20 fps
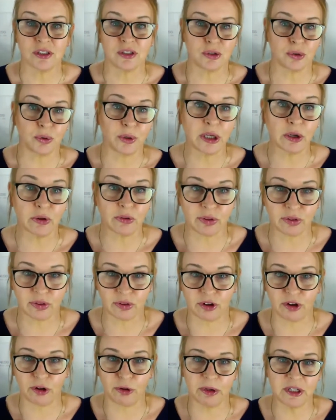doing a
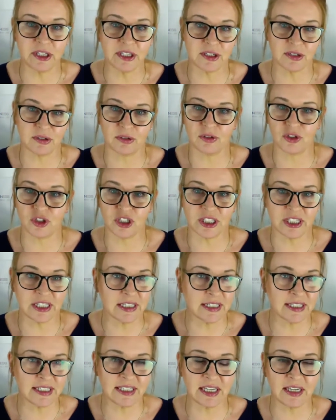thorough research
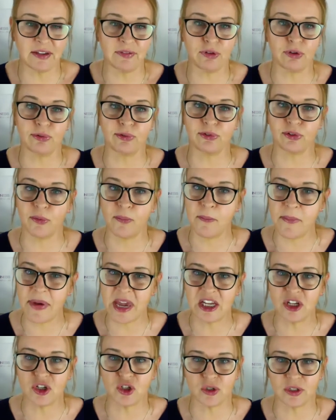can save you from
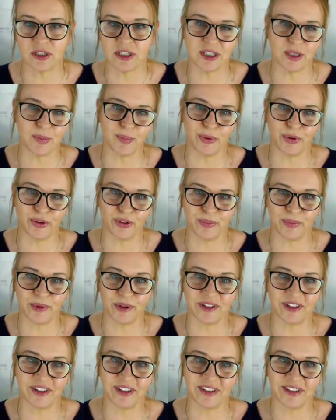major
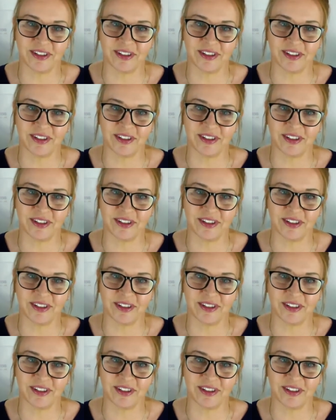disappointment.